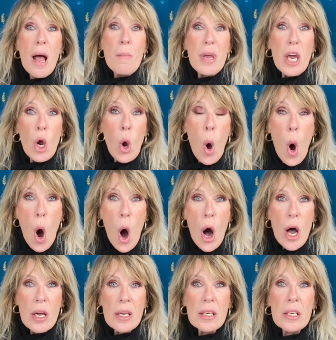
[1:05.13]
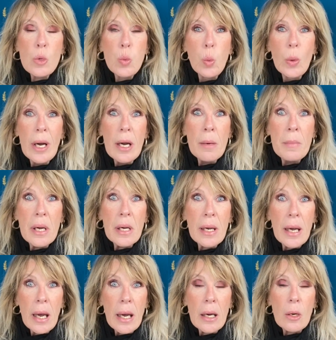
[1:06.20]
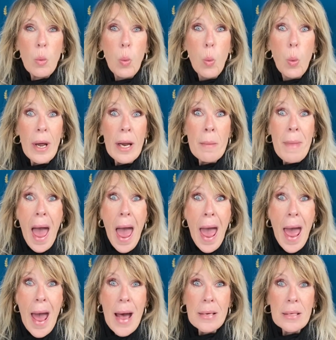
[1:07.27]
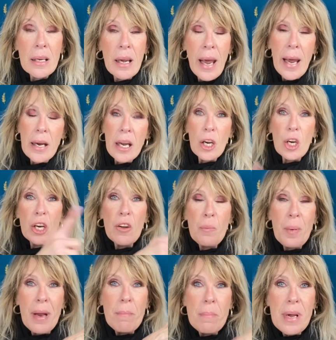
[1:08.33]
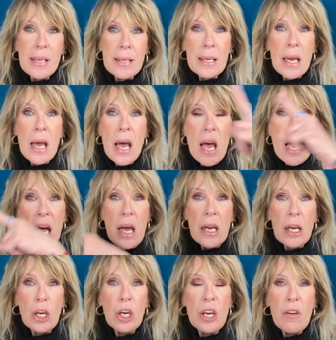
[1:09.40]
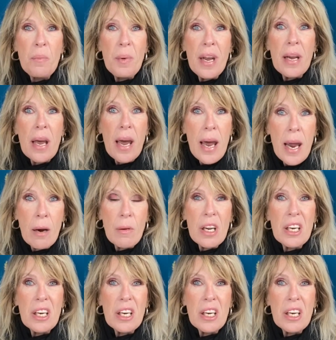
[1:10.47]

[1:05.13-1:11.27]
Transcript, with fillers: because William and Kate, it could have been Missy and it could have been Harry.